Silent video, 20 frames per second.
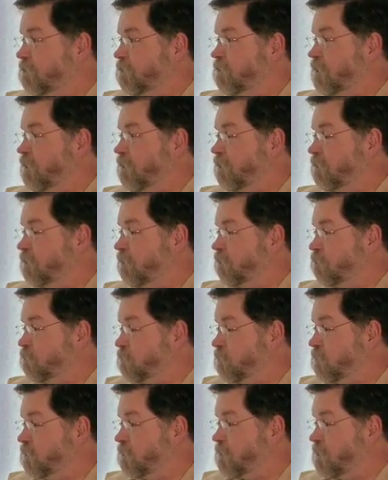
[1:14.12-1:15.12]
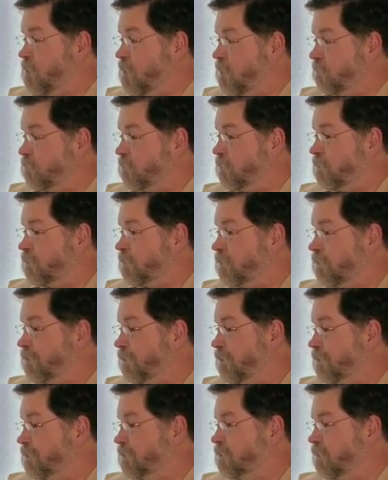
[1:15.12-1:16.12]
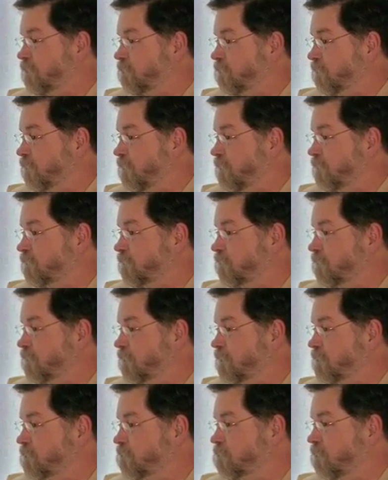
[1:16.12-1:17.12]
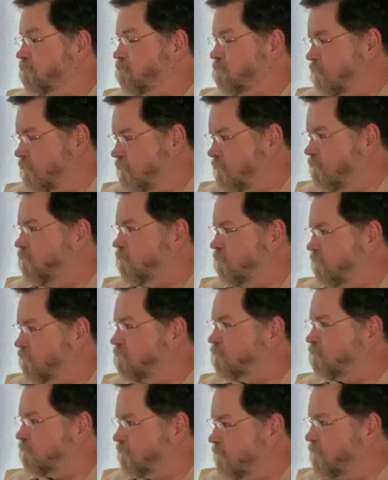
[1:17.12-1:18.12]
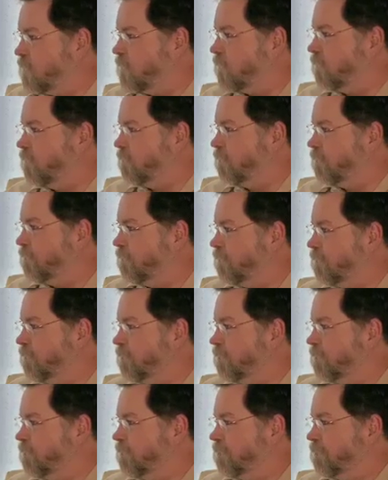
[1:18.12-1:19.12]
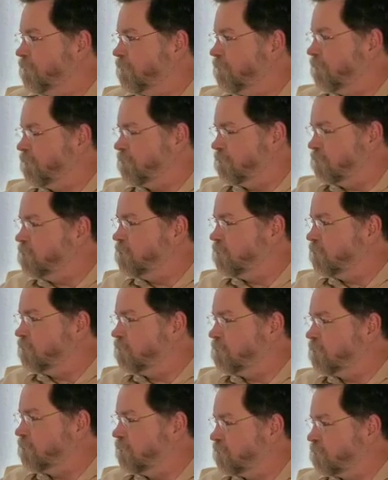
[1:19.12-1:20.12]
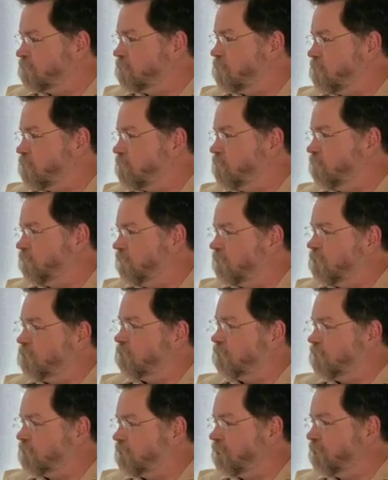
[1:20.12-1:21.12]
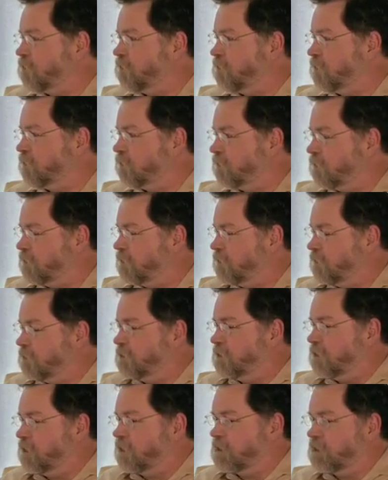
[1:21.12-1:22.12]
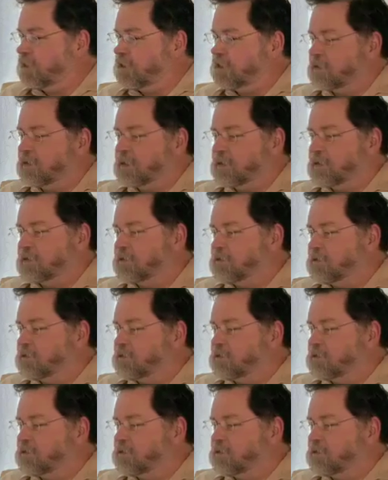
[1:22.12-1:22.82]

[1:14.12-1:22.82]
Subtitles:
That they were pretty confident that things like philosophy and history were on their side. That Jesus is a historical figure, etc., and that